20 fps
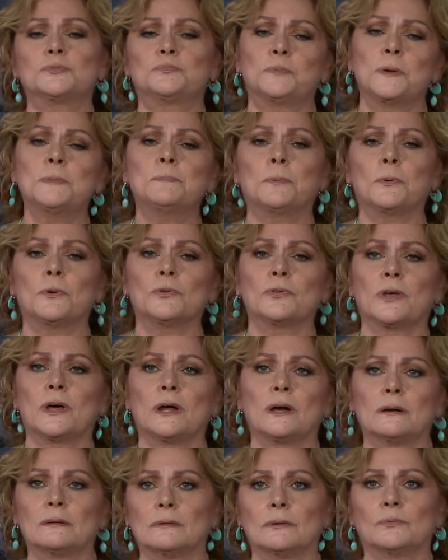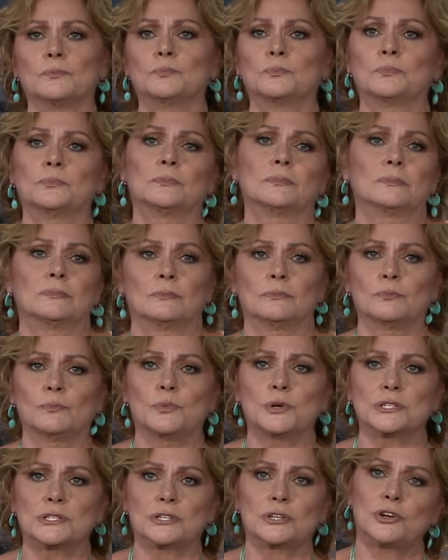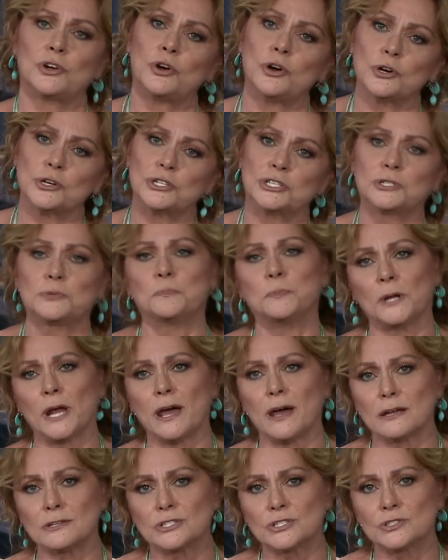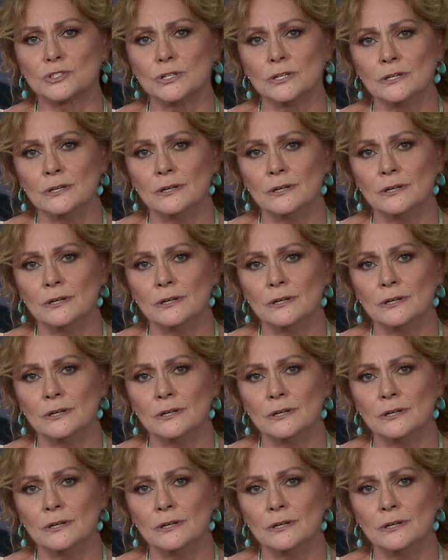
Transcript: people that was cursed, blessed